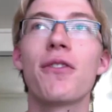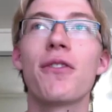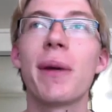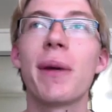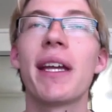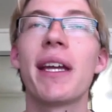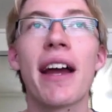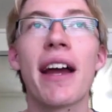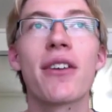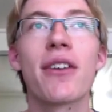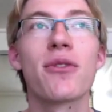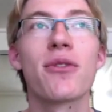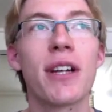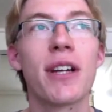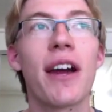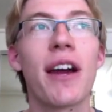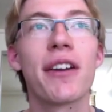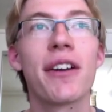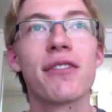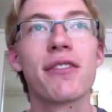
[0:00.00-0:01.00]
to be
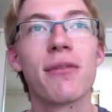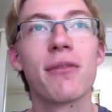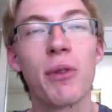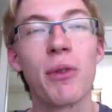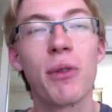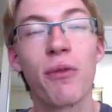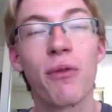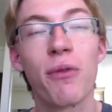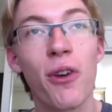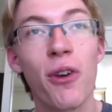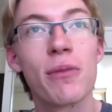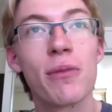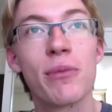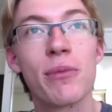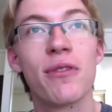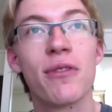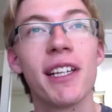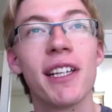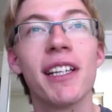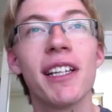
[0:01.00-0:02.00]
actual characters from the first
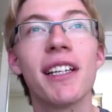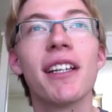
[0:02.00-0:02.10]
movie